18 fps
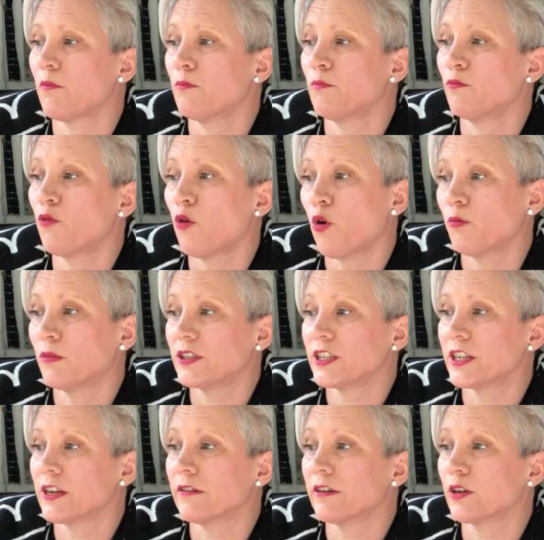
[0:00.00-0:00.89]
raw
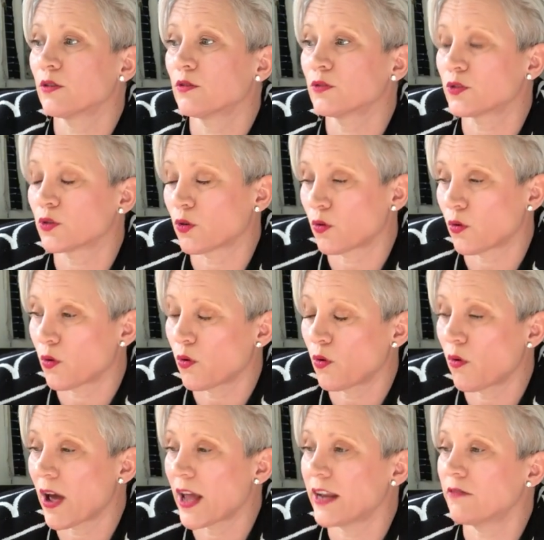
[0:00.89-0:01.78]
materials
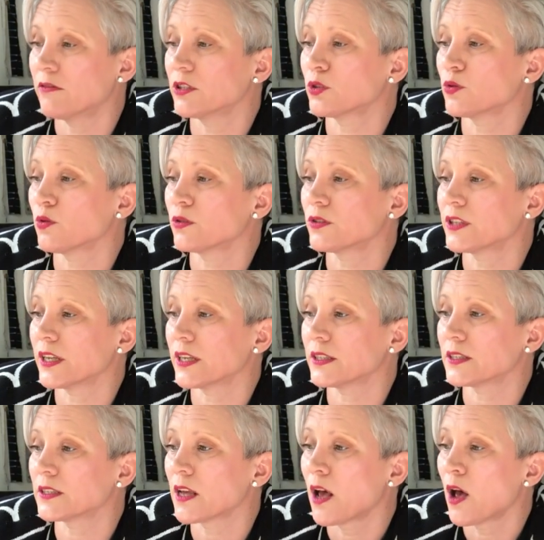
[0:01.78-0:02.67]
or any
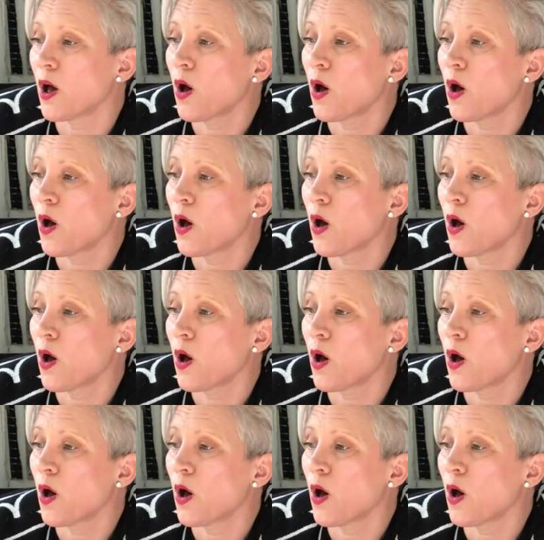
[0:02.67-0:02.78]
resources?